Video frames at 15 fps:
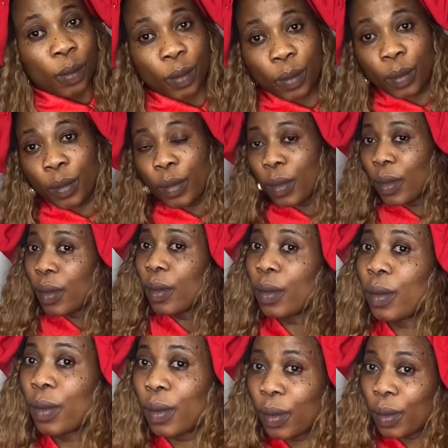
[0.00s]
grow. You
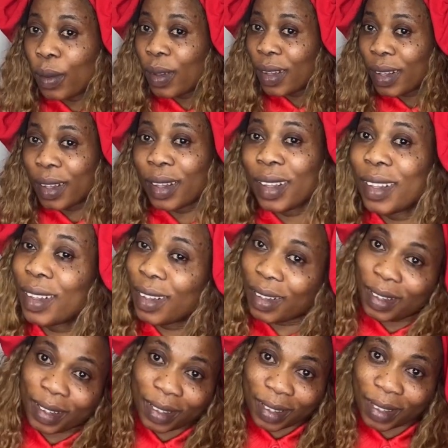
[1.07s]
gonna get small
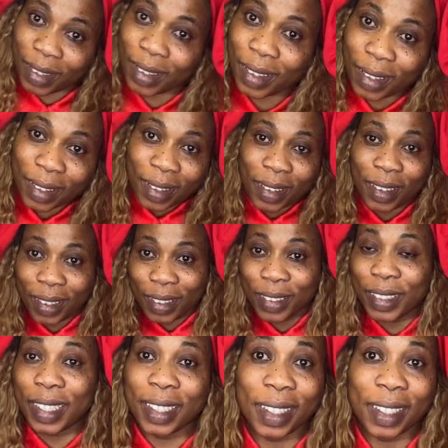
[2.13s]
money than you just sit